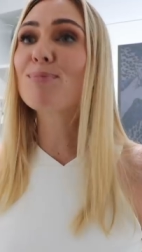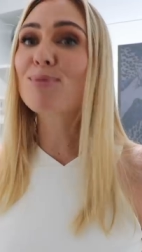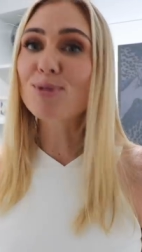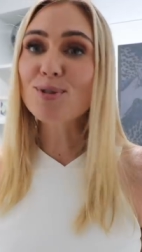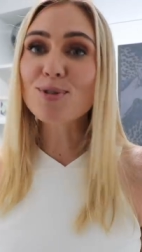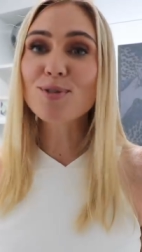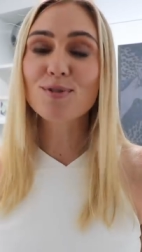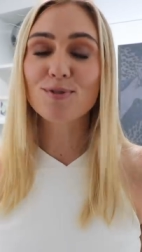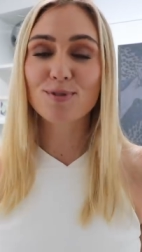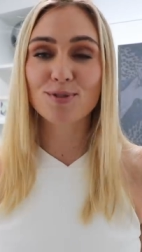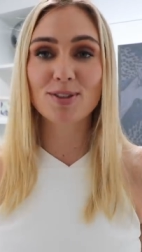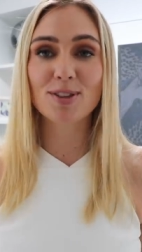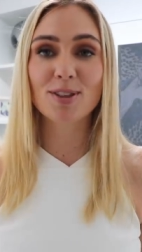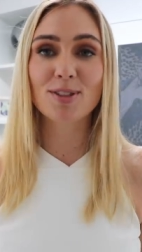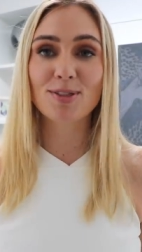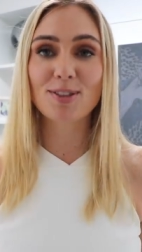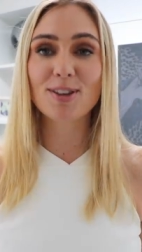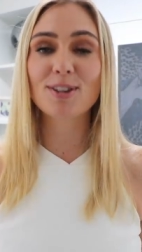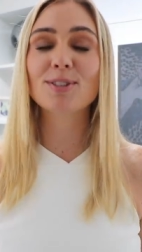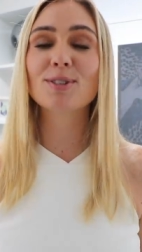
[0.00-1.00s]
proof
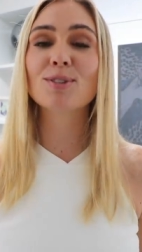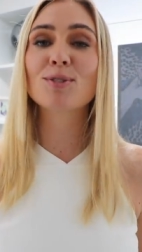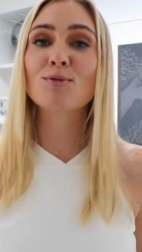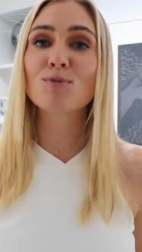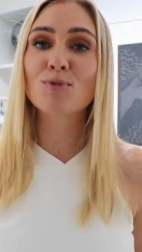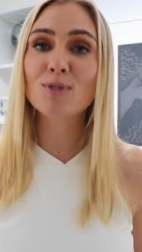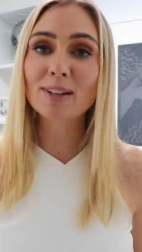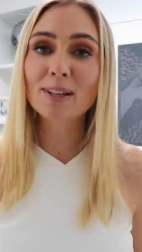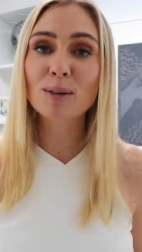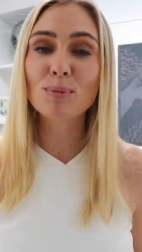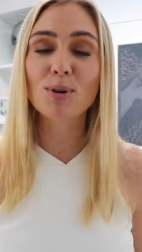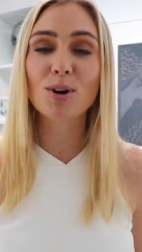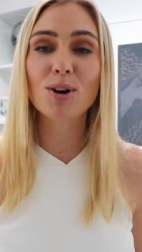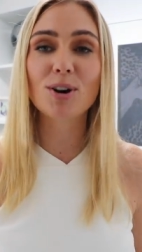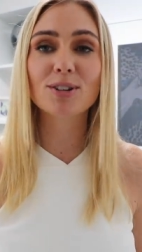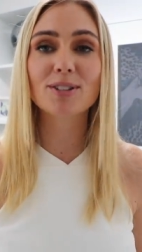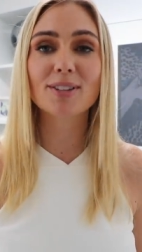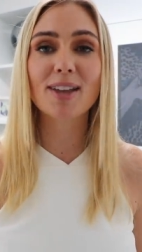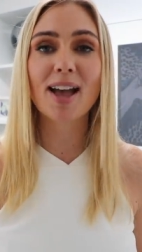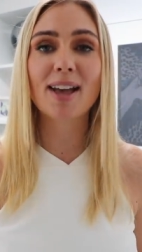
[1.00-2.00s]
that this really
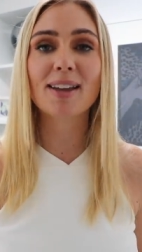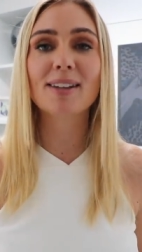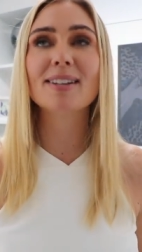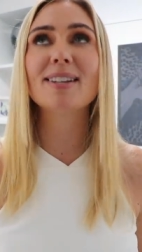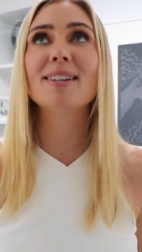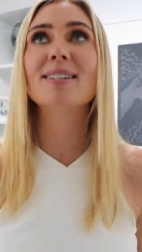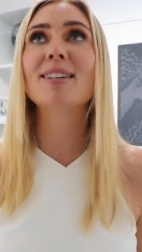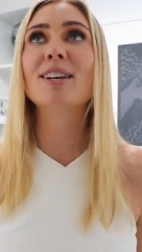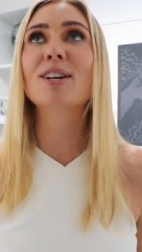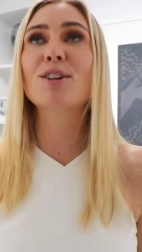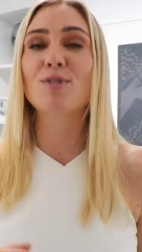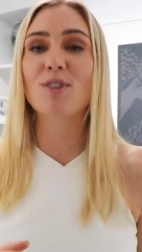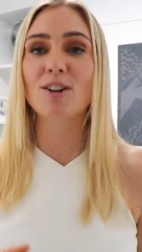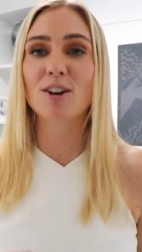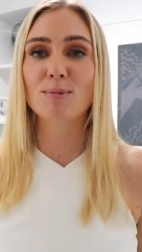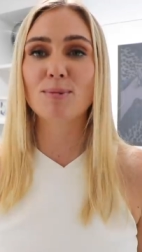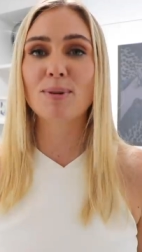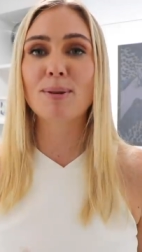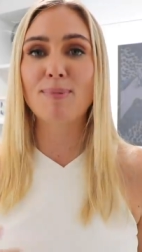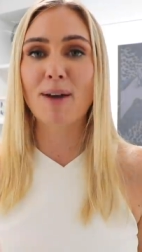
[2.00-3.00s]
works and is
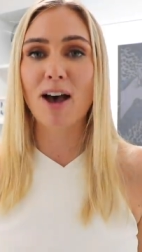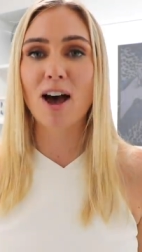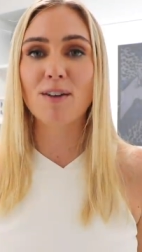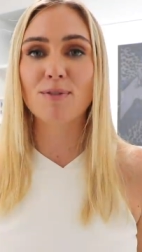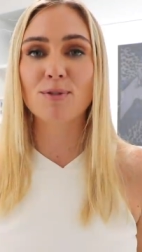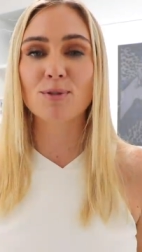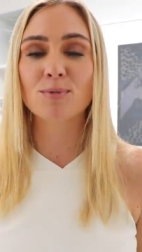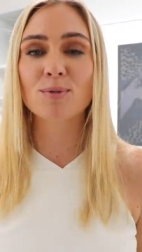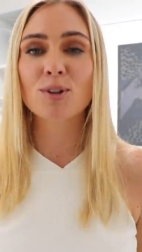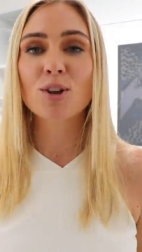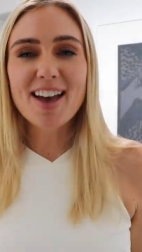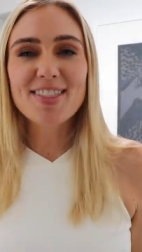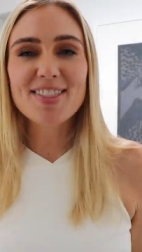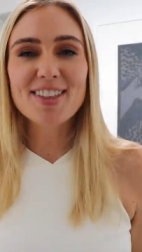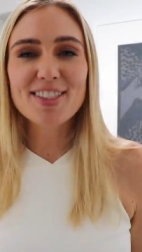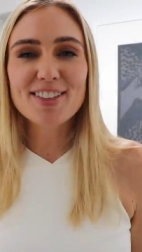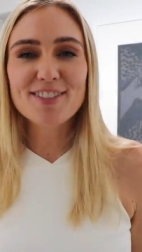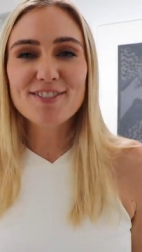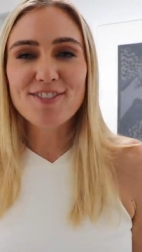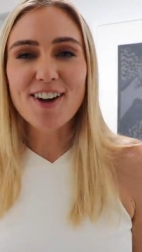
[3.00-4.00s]
incredibly powerful. And
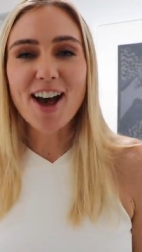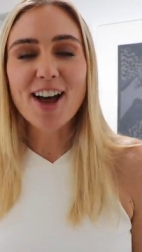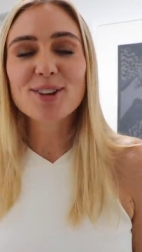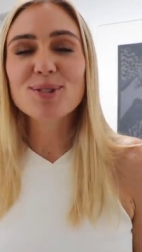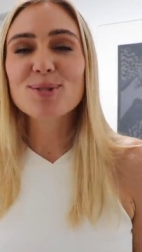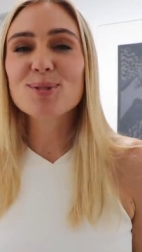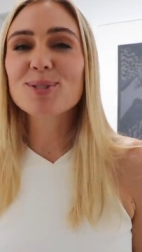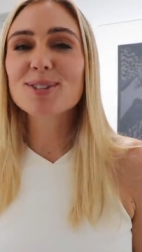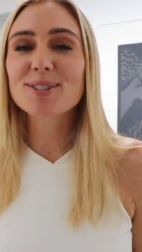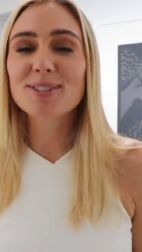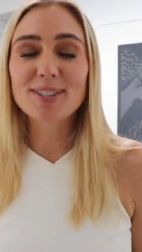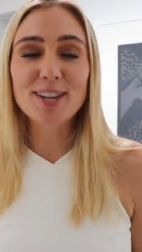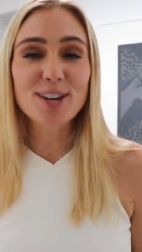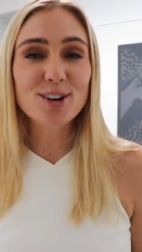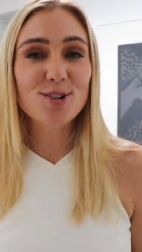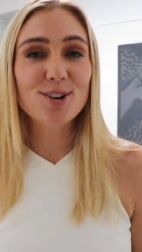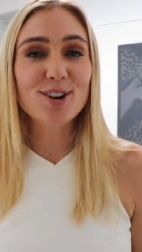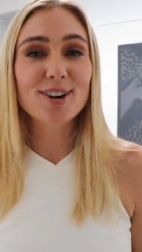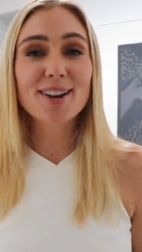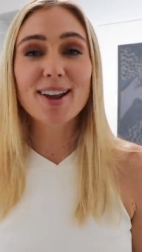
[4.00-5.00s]
then the final
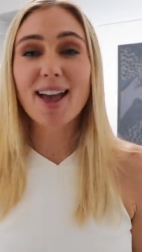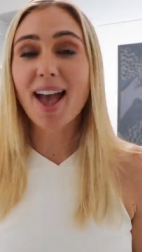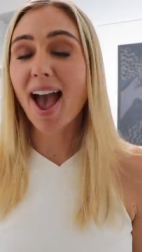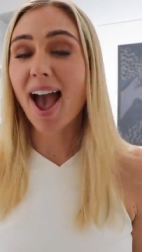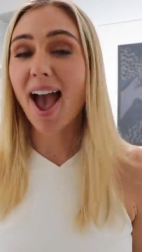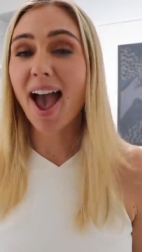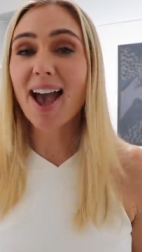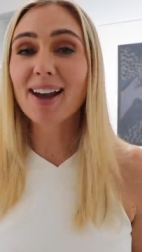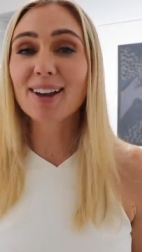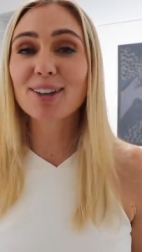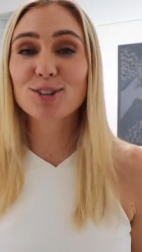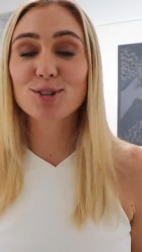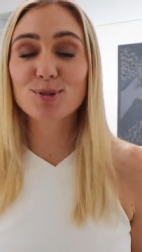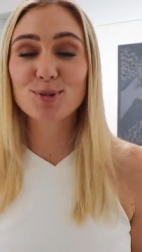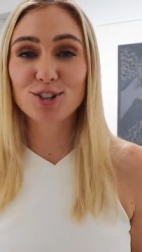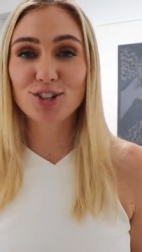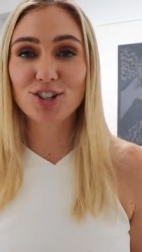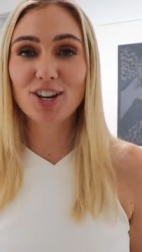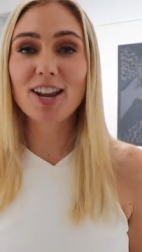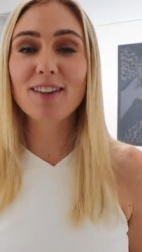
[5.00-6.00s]
secret hack
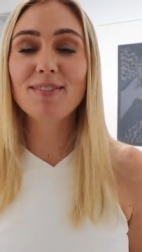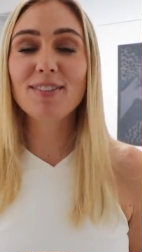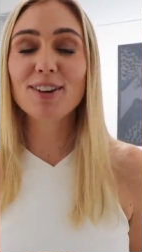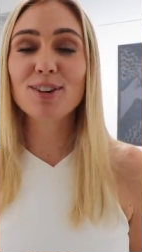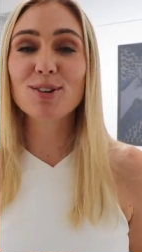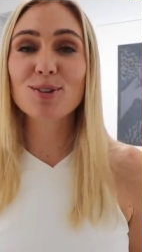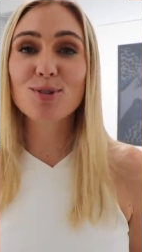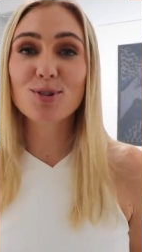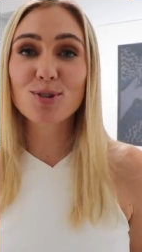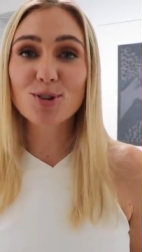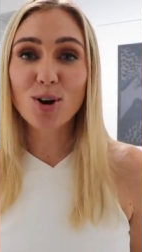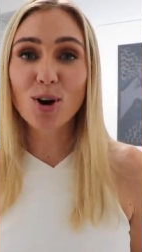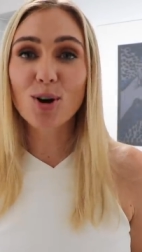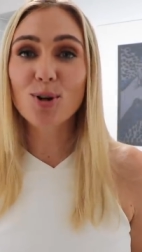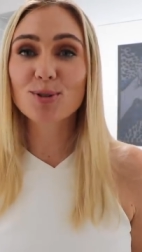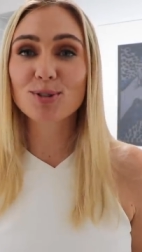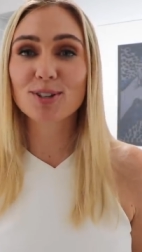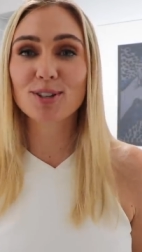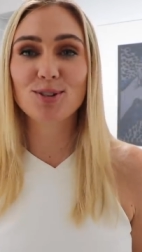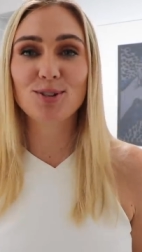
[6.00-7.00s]
to achieving your
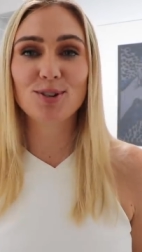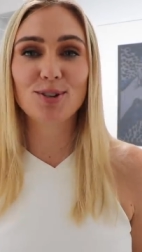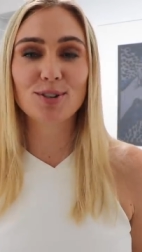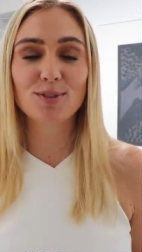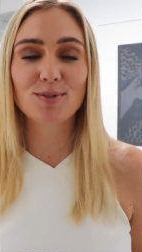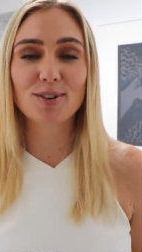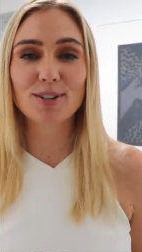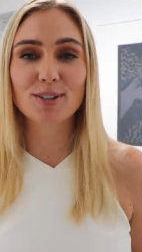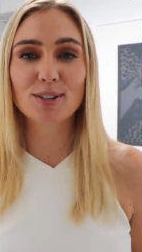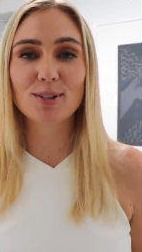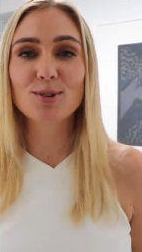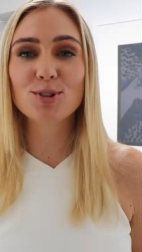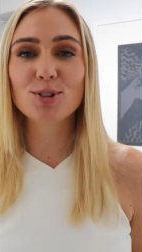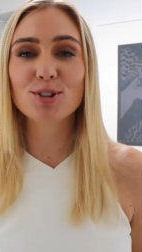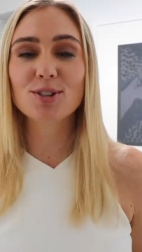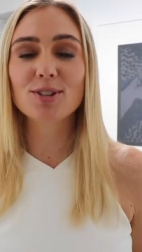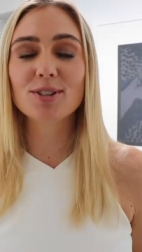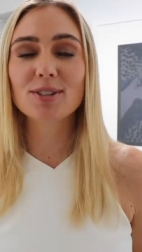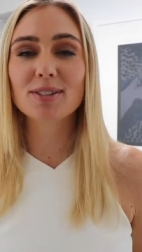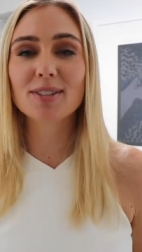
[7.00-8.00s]
goals and New Year's
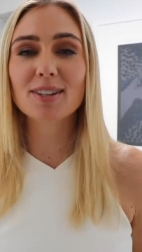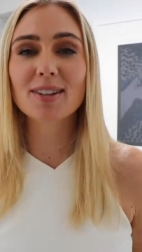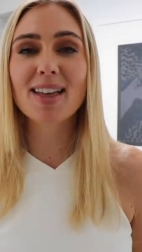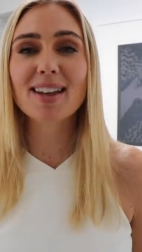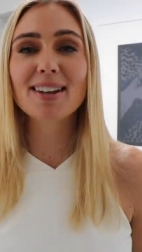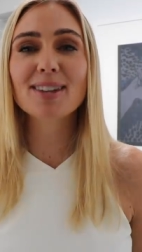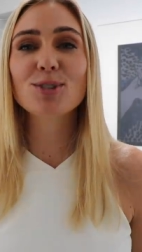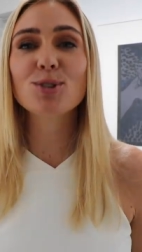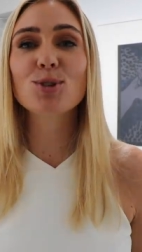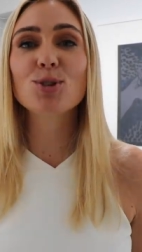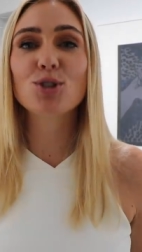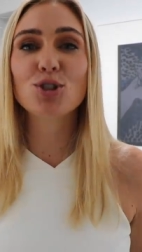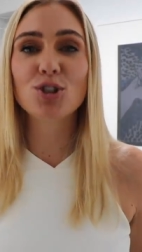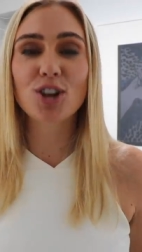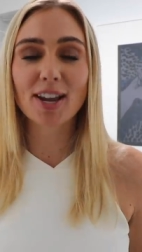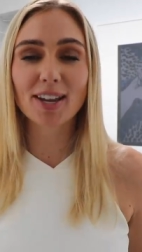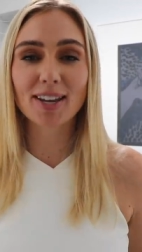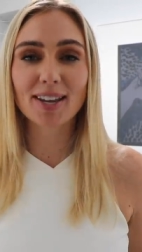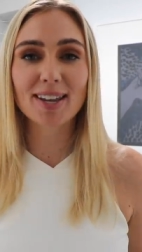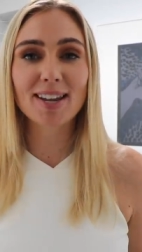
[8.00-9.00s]
resolutions, and that is to
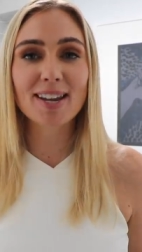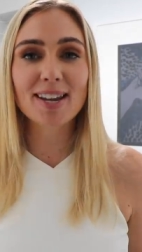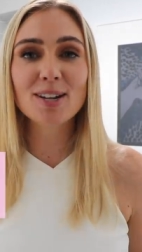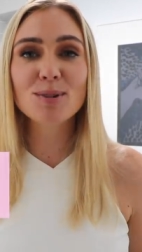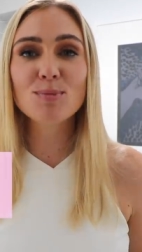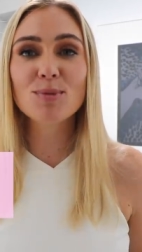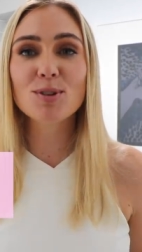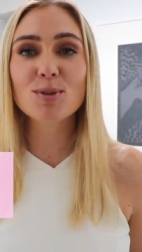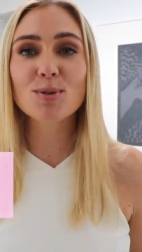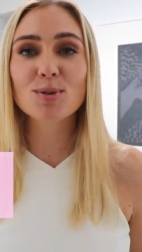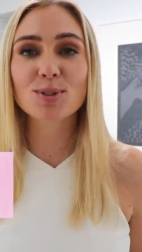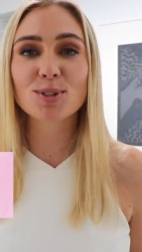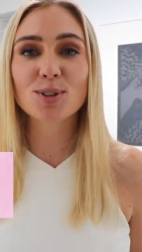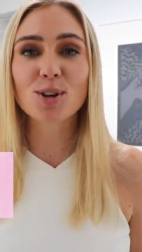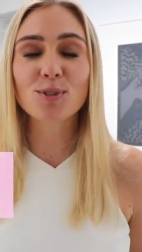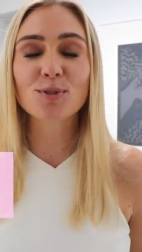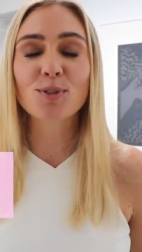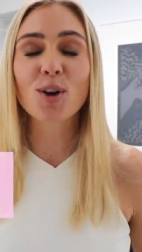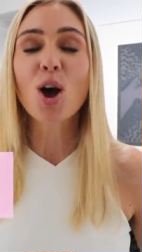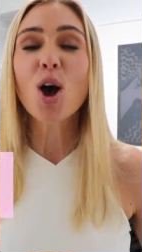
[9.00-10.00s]
check in with
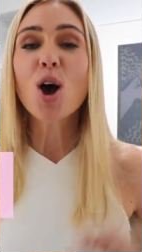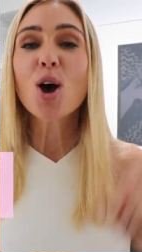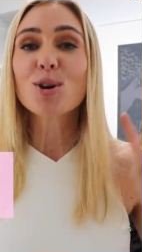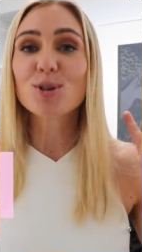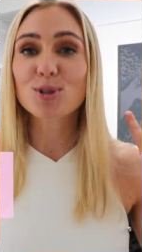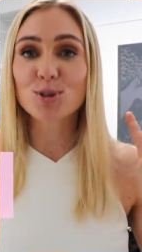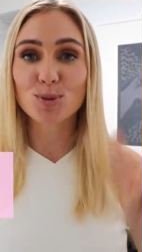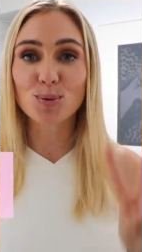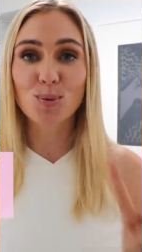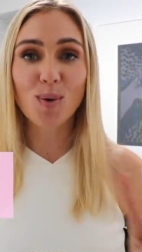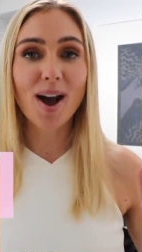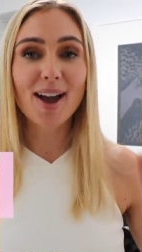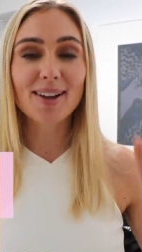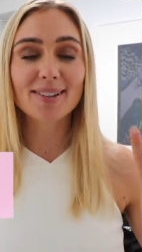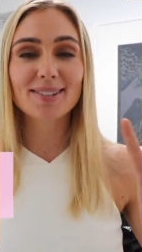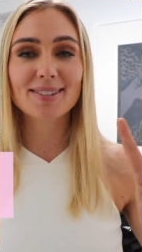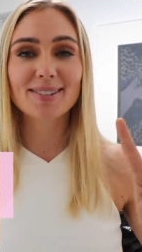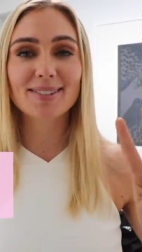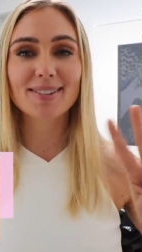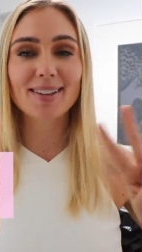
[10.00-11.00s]
yourself
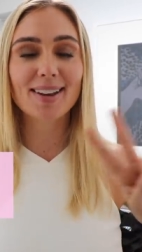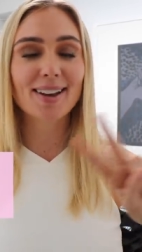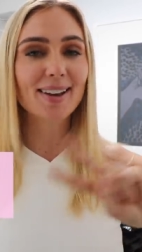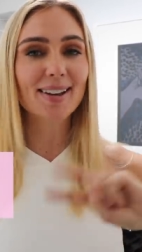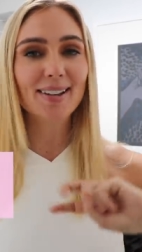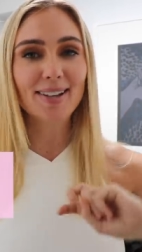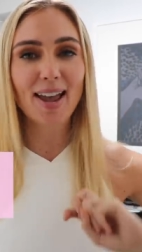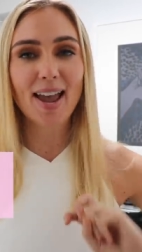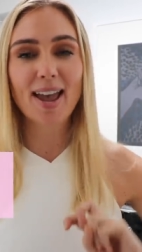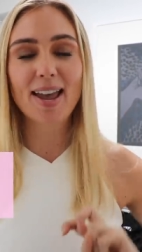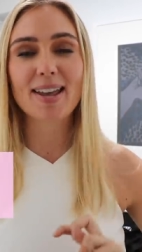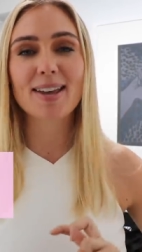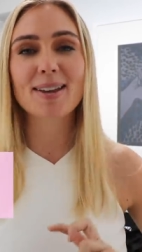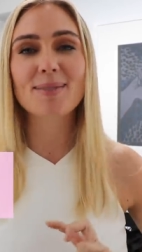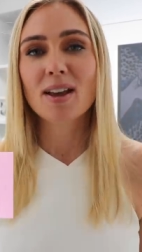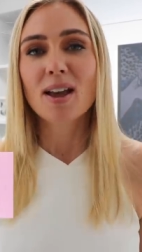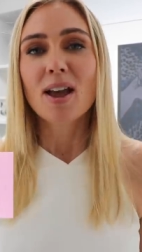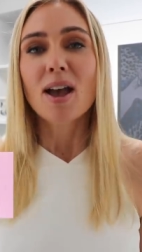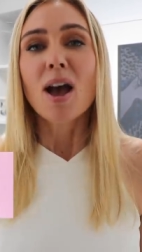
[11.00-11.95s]
twice a day.